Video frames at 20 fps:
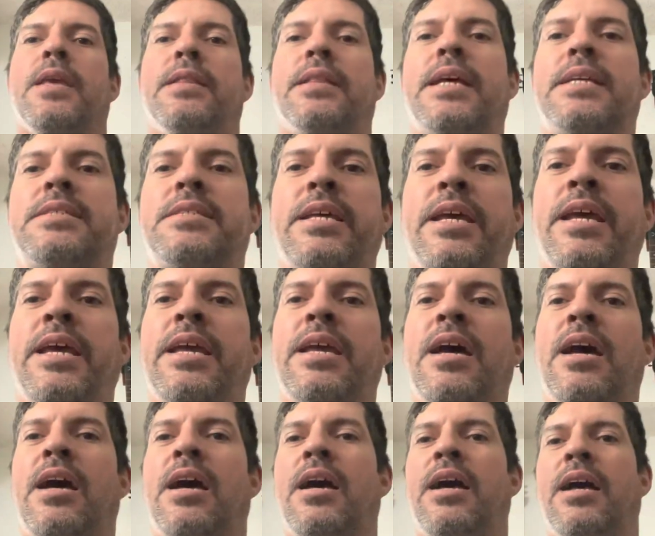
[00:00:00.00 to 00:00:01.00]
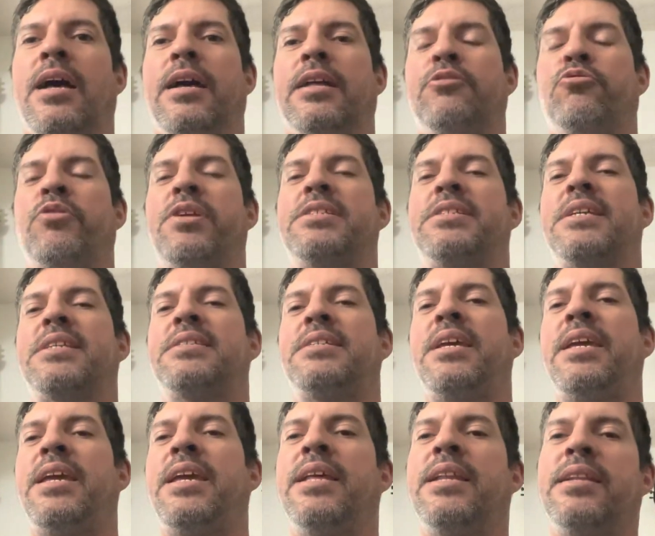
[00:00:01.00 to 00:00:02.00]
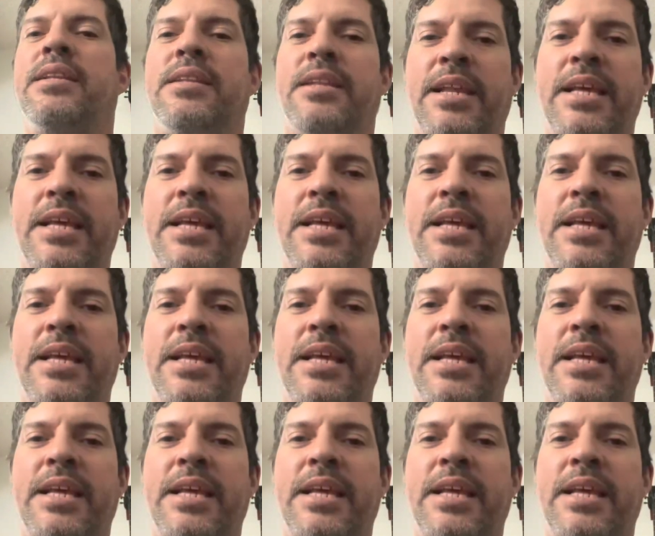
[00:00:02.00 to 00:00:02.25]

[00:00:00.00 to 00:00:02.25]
That's a 2016